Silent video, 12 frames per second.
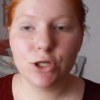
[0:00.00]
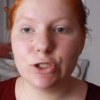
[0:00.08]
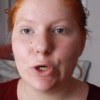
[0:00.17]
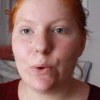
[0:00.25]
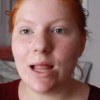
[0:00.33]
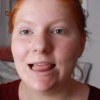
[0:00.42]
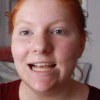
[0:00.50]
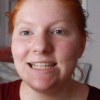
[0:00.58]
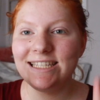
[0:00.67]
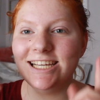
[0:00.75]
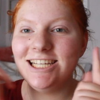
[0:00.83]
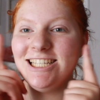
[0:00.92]
So
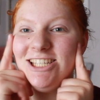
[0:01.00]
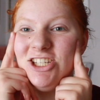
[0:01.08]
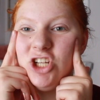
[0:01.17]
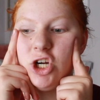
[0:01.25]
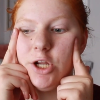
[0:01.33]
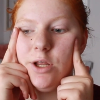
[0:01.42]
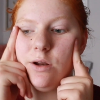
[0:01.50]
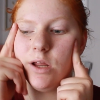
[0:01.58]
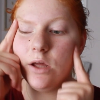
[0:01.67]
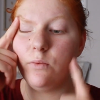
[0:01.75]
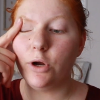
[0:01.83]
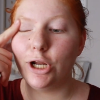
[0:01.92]
let's get started, and
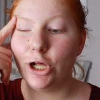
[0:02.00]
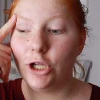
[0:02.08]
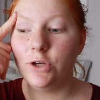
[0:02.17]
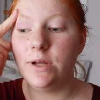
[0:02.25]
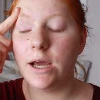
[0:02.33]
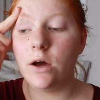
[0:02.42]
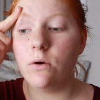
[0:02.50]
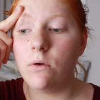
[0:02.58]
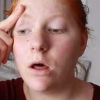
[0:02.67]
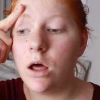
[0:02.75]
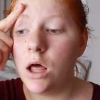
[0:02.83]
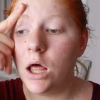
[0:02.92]
again we're going to glue
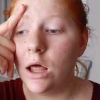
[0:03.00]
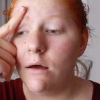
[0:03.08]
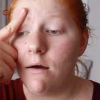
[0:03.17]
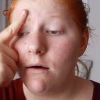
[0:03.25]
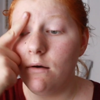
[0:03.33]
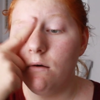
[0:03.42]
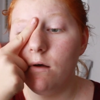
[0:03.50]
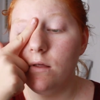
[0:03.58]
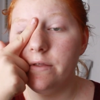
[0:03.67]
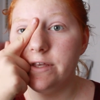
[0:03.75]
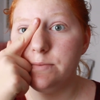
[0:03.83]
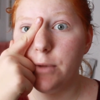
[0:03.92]
down his